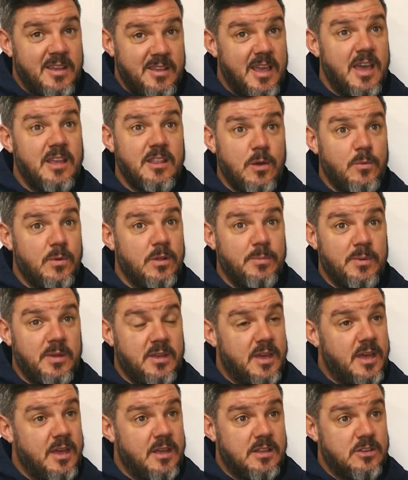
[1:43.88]
Yeah, they will be.
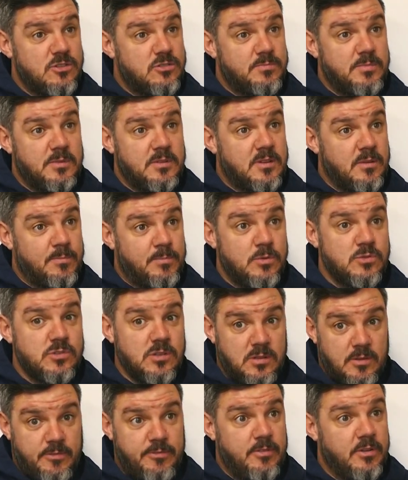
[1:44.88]
Yeah, they should be. They're
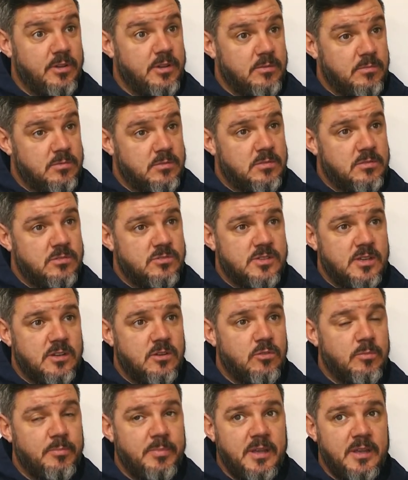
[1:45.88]
buzzing. They're flying. Did you say
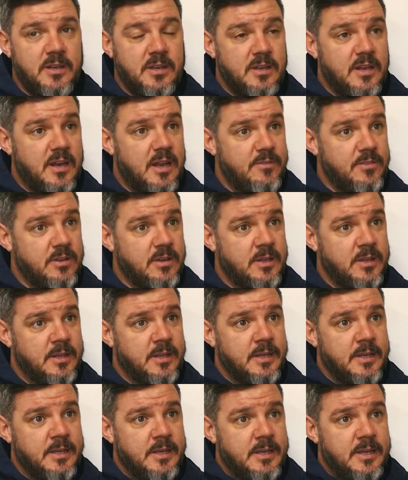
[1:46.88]
they're unbeaten in 11?
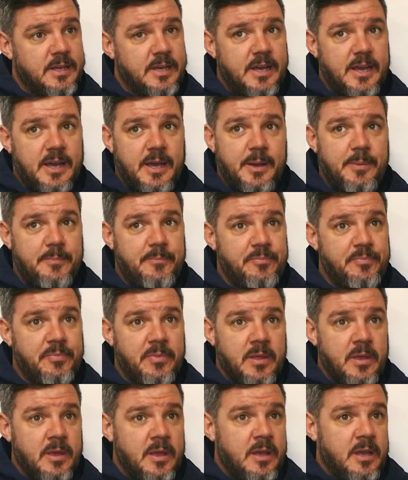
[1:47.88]

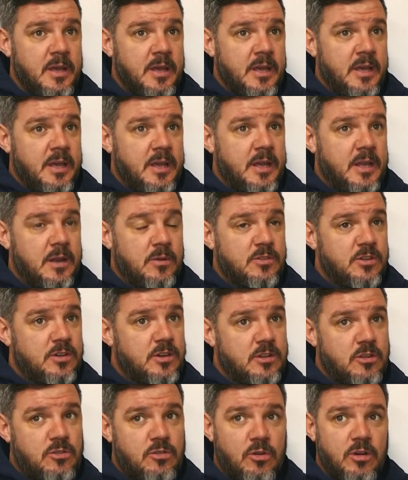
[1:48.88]
You know, they're
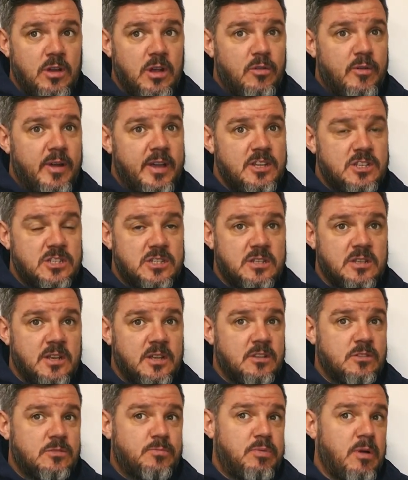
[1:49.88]
in the title race,
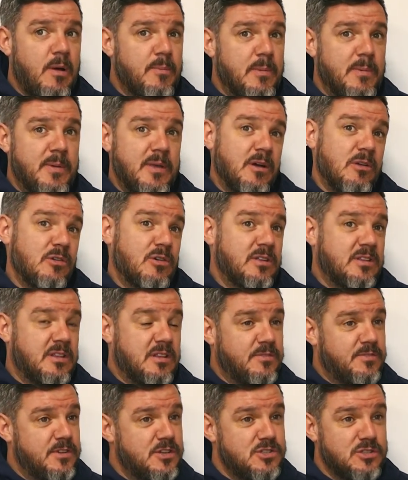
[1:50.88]
and there's probably, I look at the
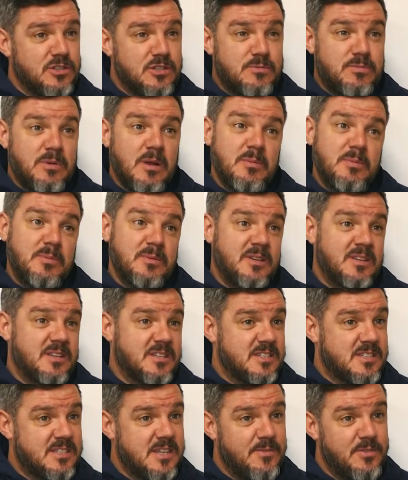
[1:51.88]
division, there's probably
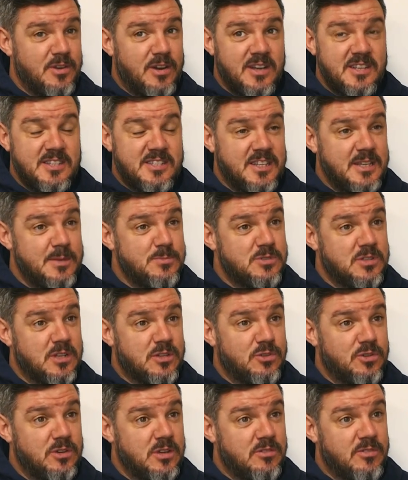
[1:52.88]
7 or 8 teams in the
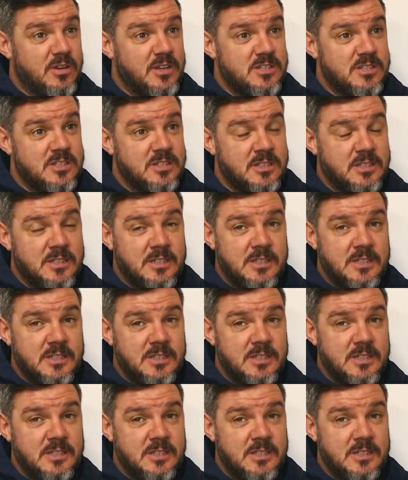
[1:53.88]
title race.